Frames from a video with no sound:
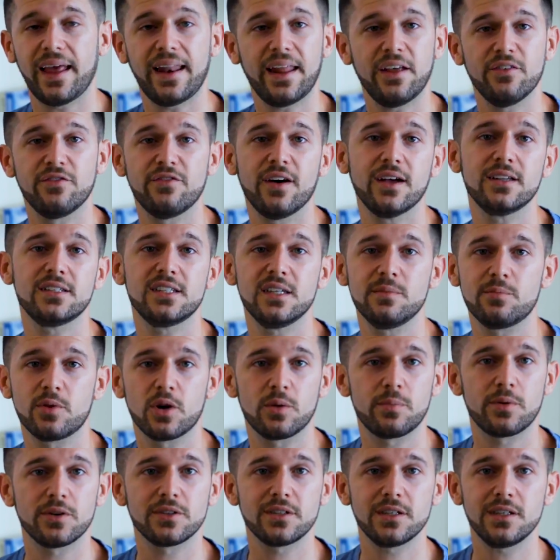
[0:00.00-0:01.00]
any fancy
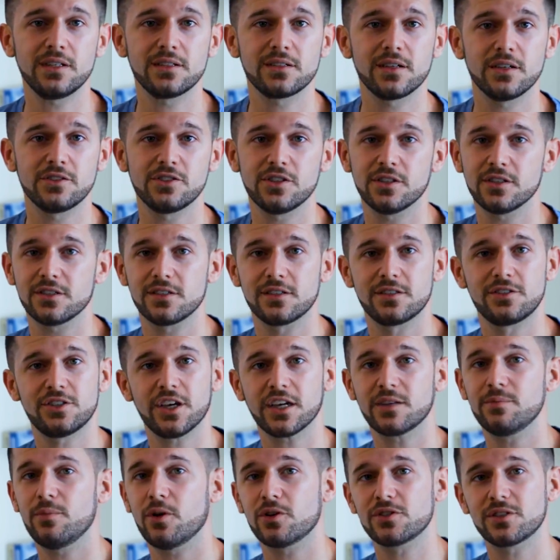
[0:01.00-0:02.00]
properties such as
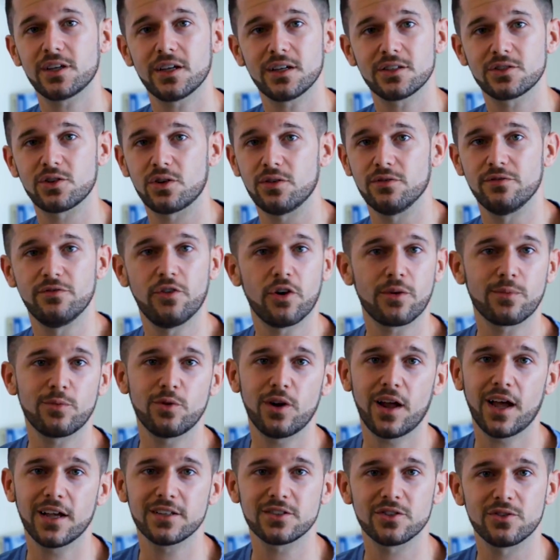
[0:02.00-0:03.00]
checkboxes or
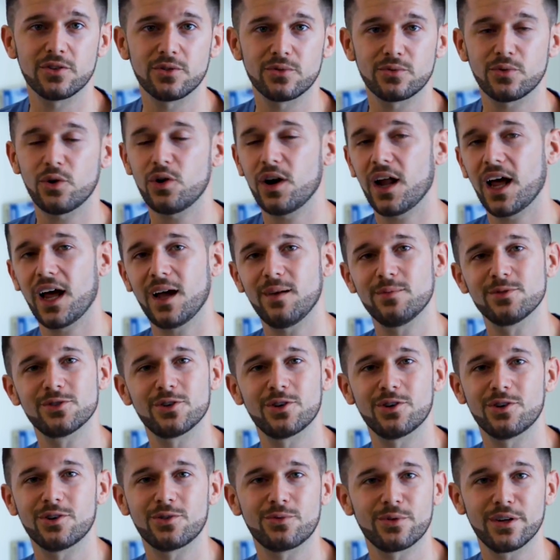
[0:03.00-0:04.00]
formulas or
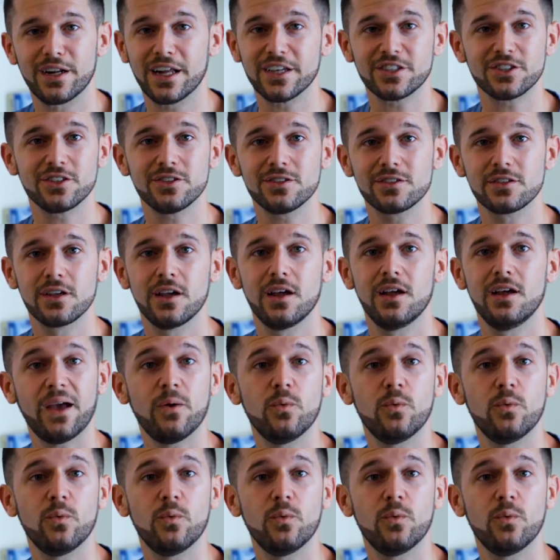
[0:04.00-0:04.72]
rollups or relations,